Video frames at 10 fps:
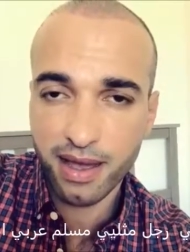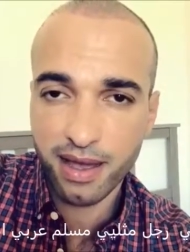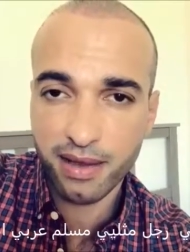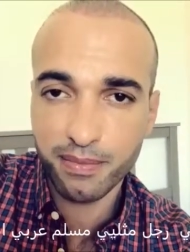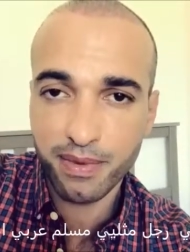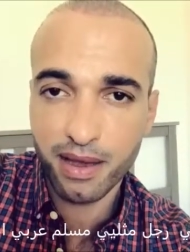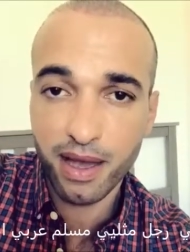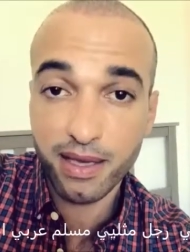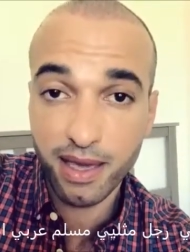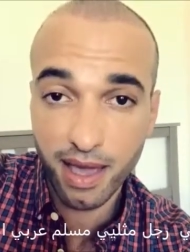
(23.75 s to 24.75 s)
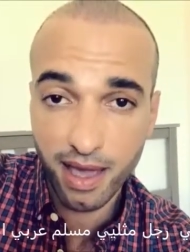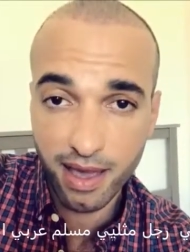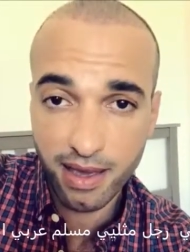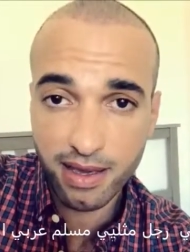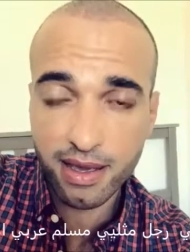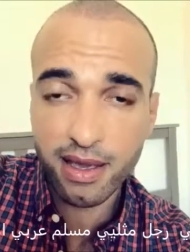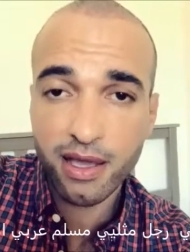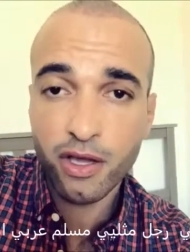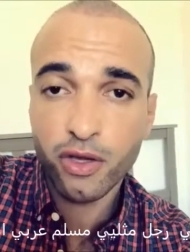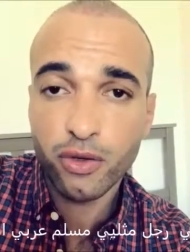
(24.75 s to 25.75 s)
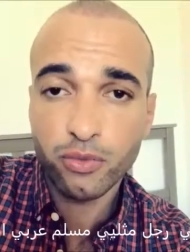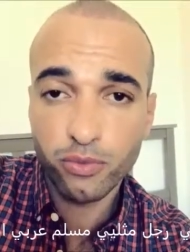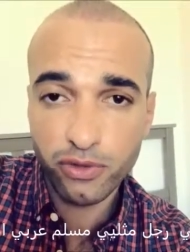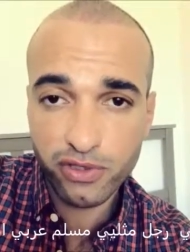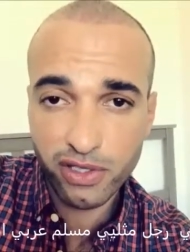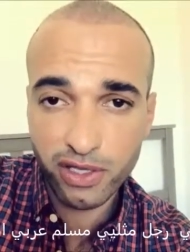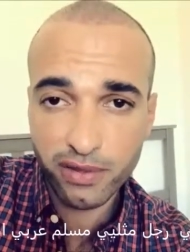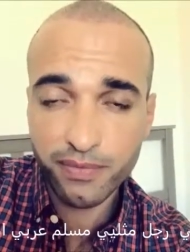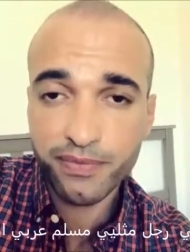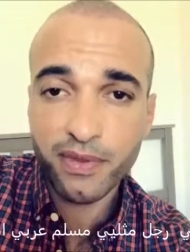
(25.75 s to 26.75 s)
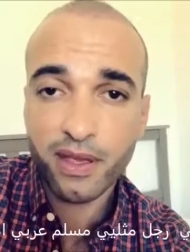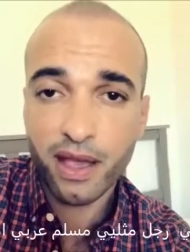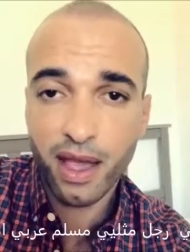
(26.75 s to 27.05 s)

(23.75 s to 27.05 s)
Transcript: I am a gay, Muslim,